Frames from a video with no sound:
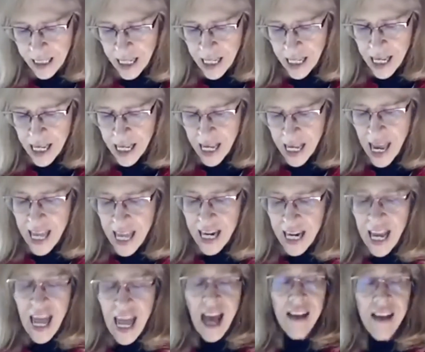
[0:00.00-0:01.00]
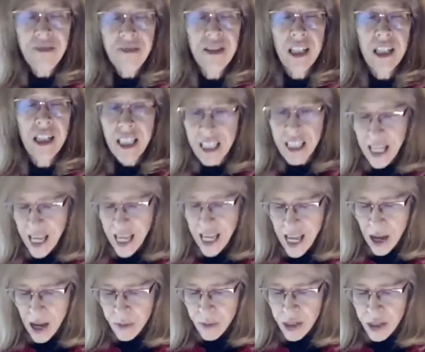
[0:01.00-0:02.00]
And I have to say, I was
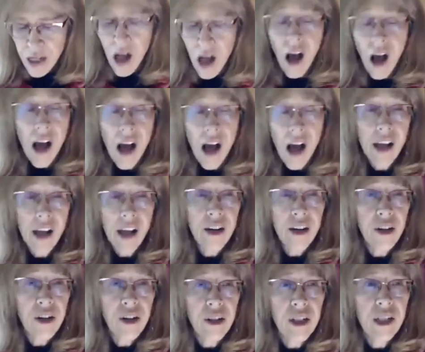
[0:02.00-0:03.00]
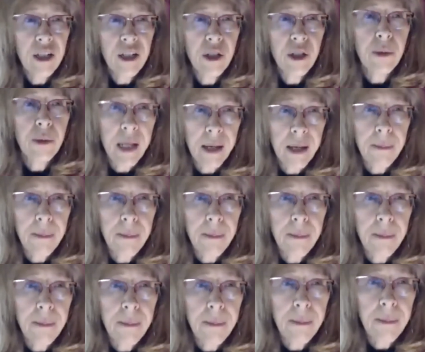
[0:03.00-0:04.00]
honored to be among these
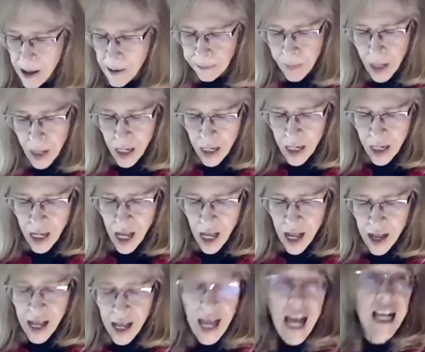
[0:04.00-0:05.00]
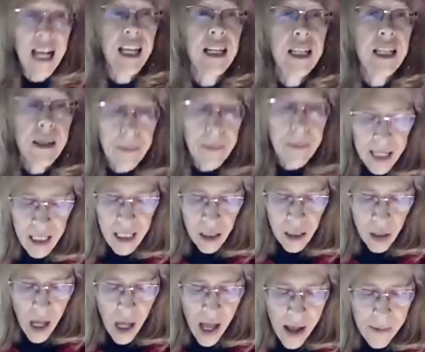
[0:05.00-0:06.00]
academics
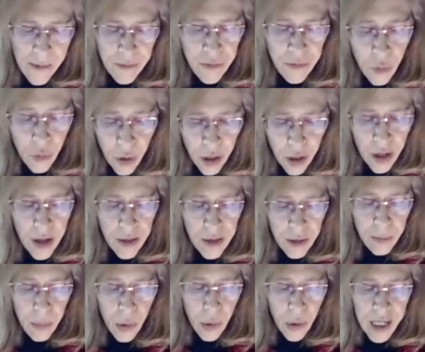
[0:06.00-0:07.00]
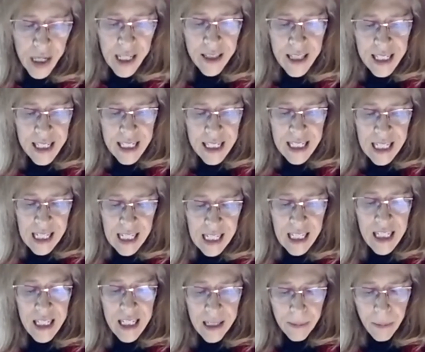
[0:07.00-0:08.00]
for Burning the Sea
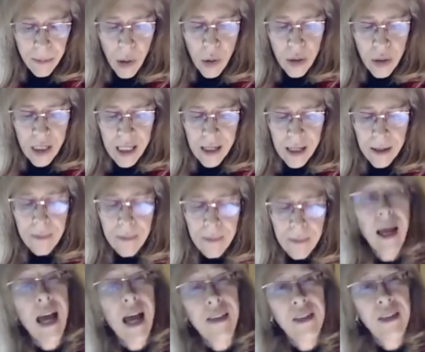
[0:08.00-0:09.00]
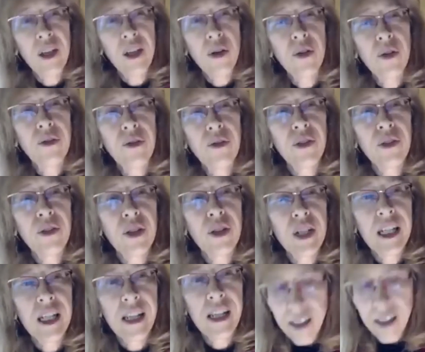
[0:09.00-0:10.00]
Symposium at the
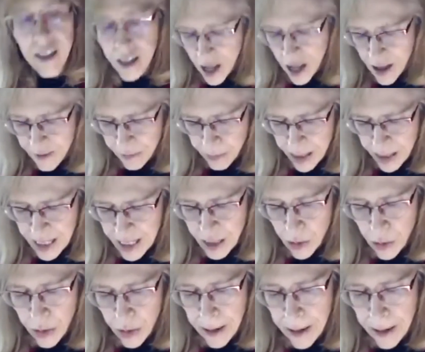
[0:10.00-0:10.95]
University of Minnesota.